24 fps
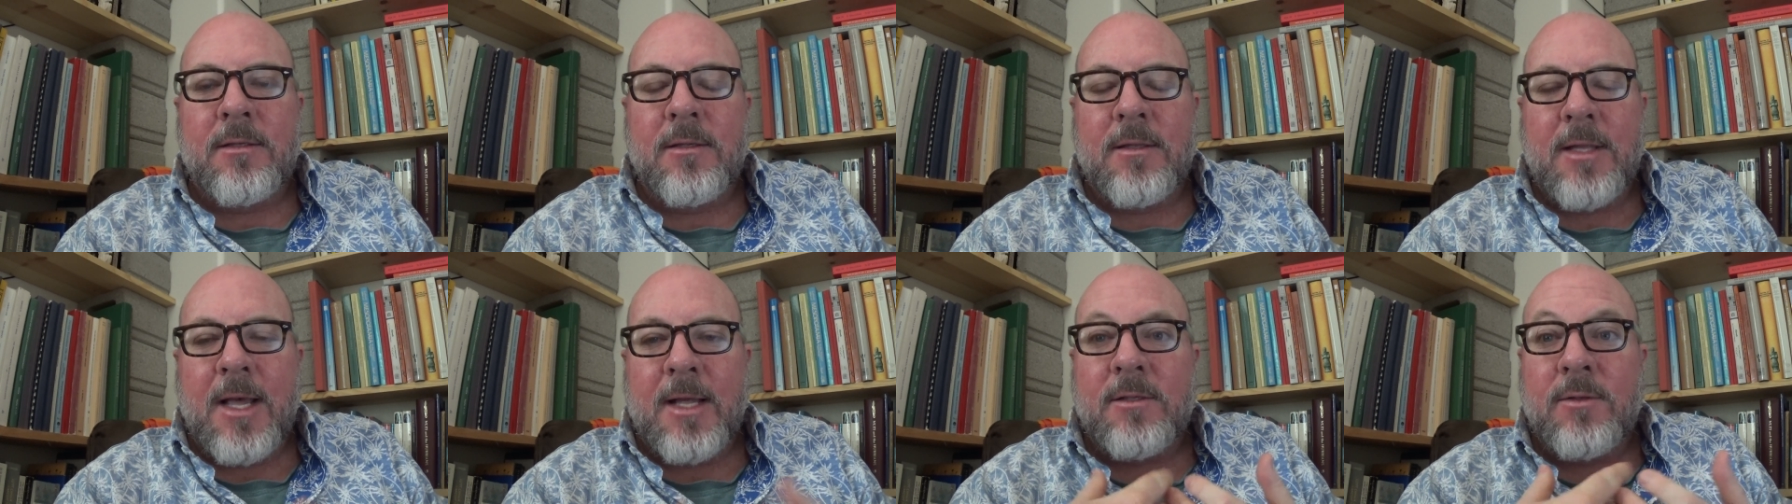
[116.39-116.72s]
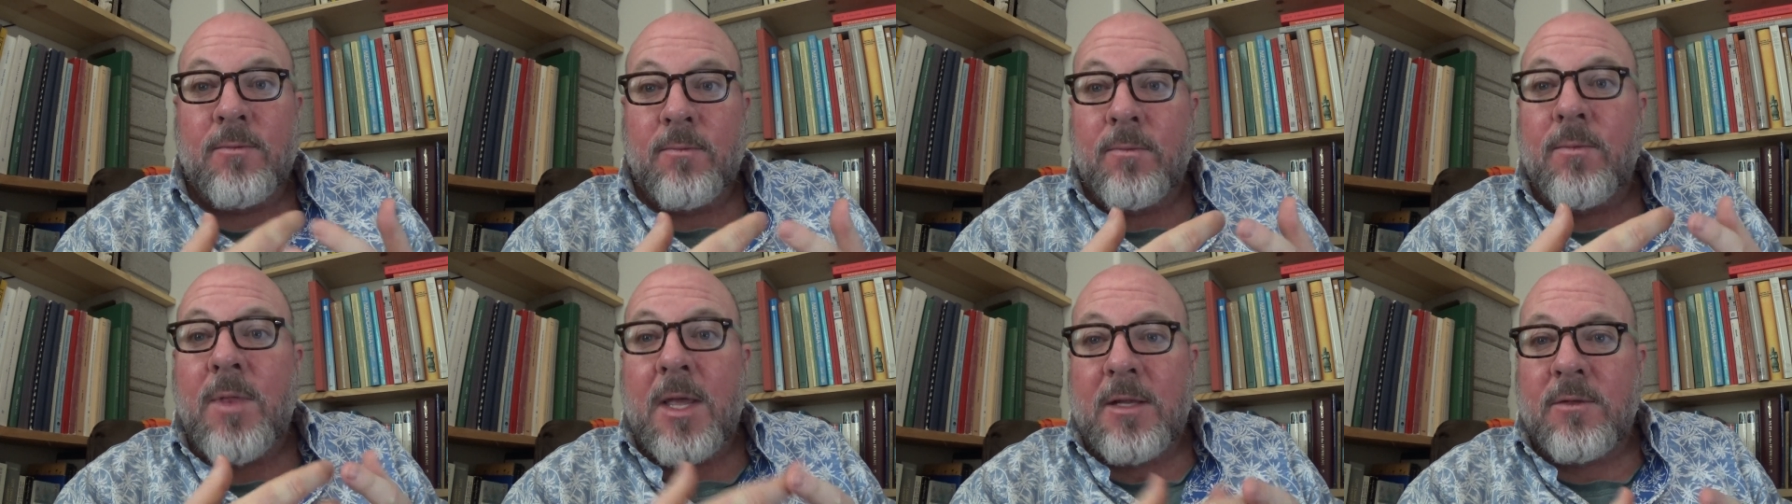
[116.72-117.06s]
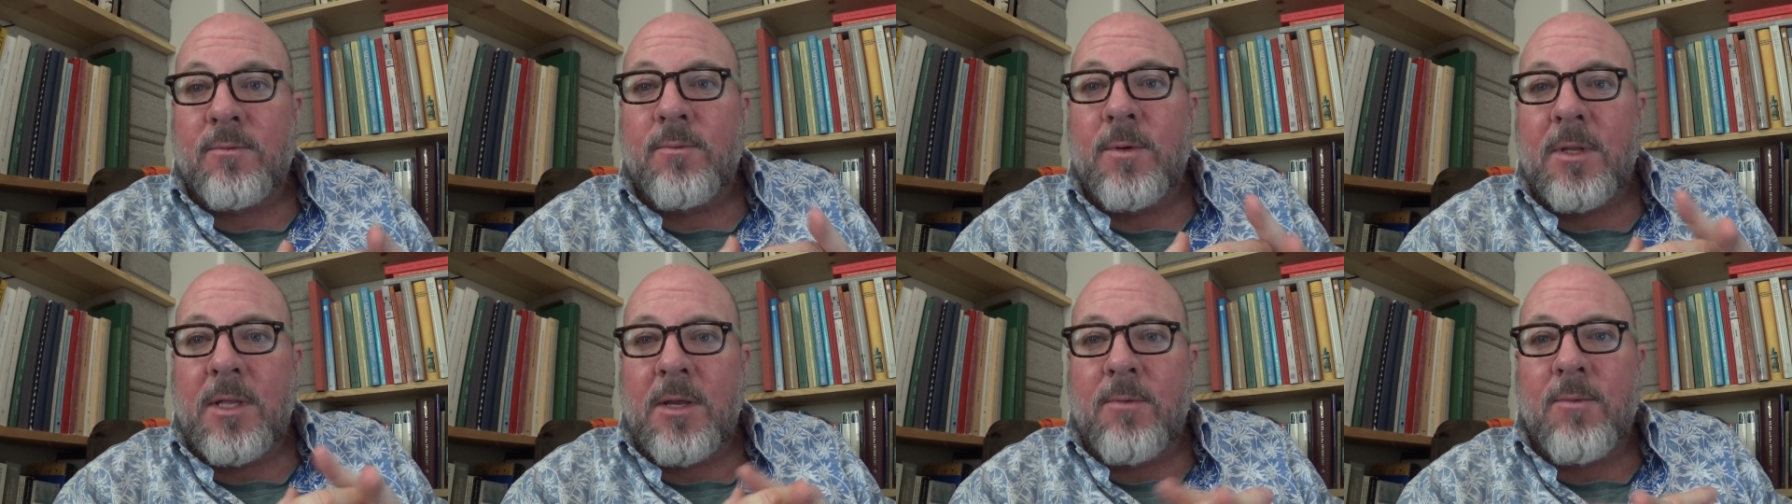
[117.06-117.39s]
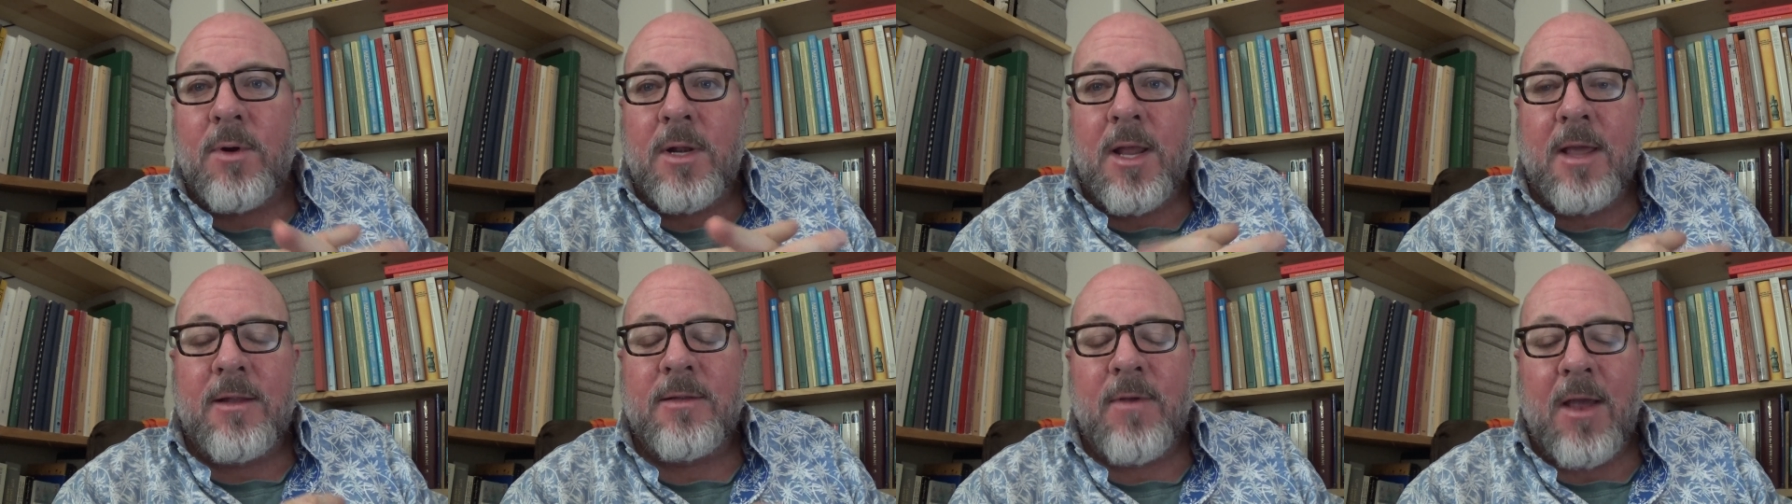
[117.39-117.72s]
and that's that's really
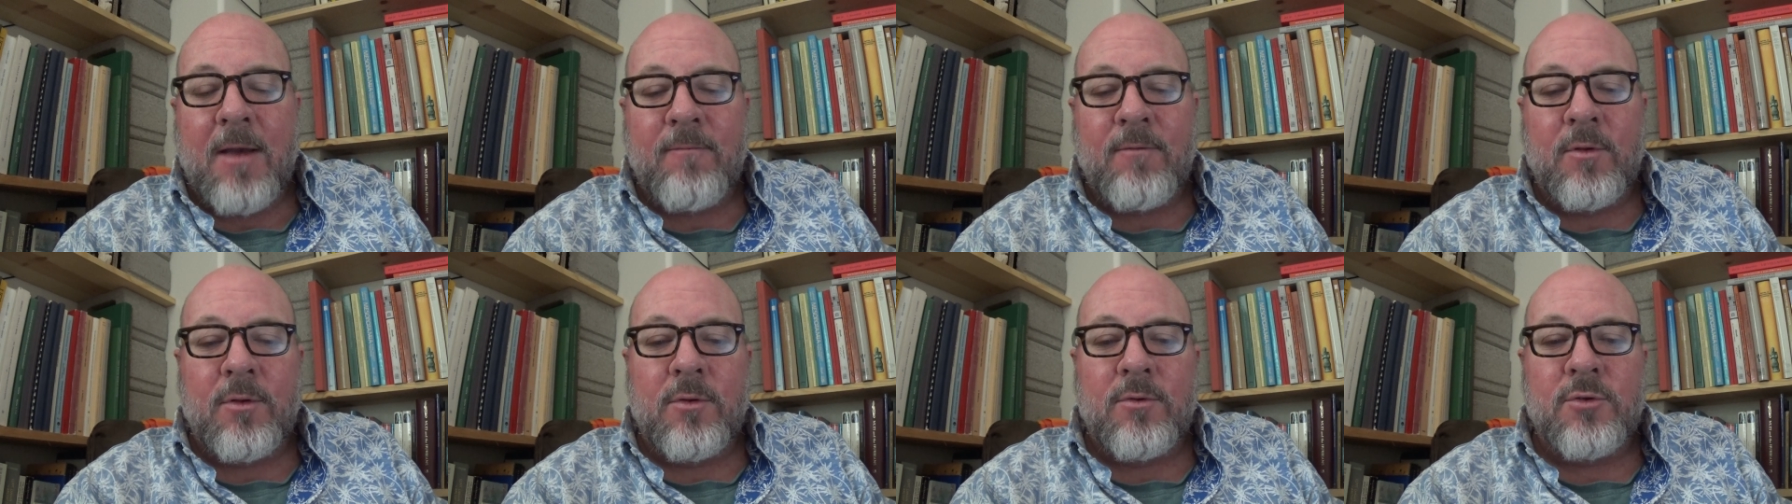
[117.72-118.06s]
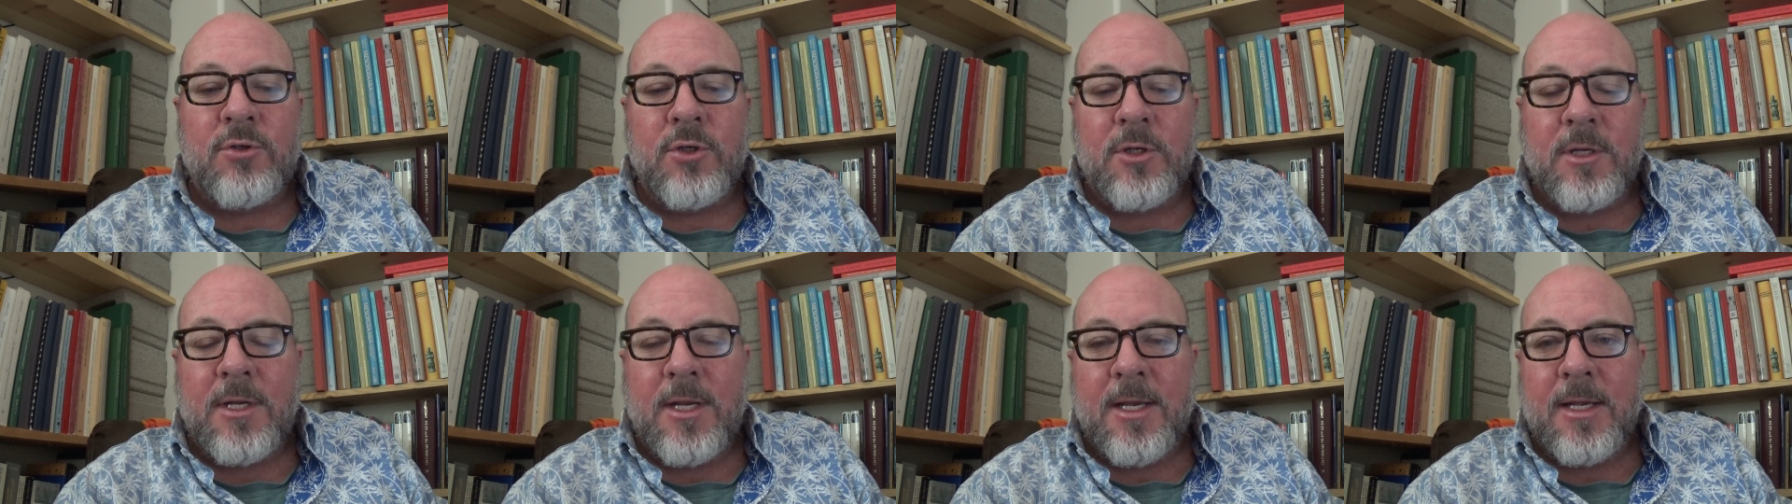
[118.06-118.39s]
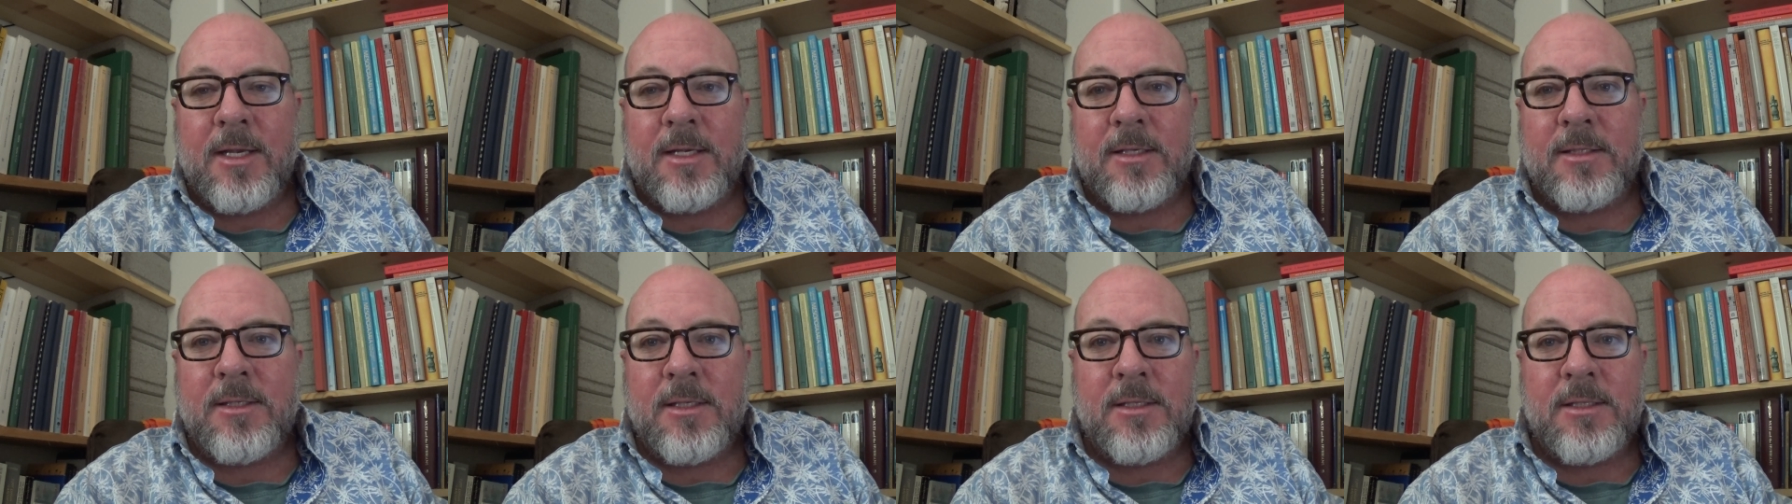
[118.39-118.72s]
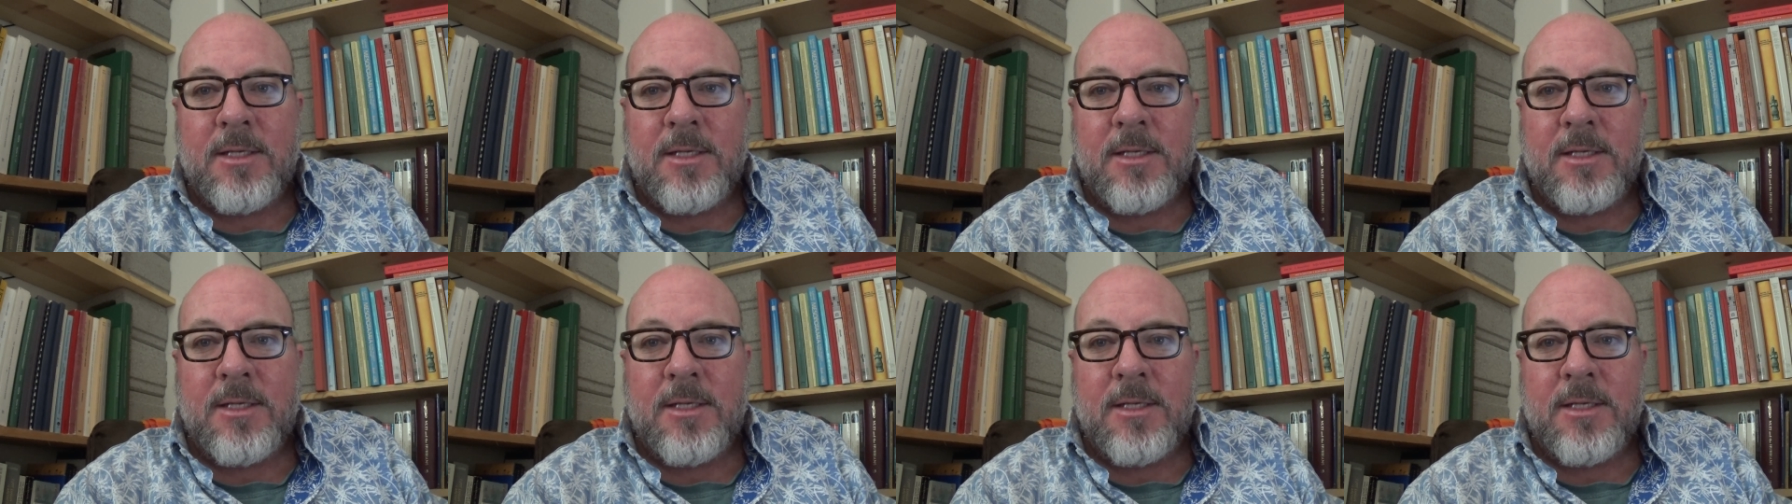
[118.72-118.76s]
what evolution is.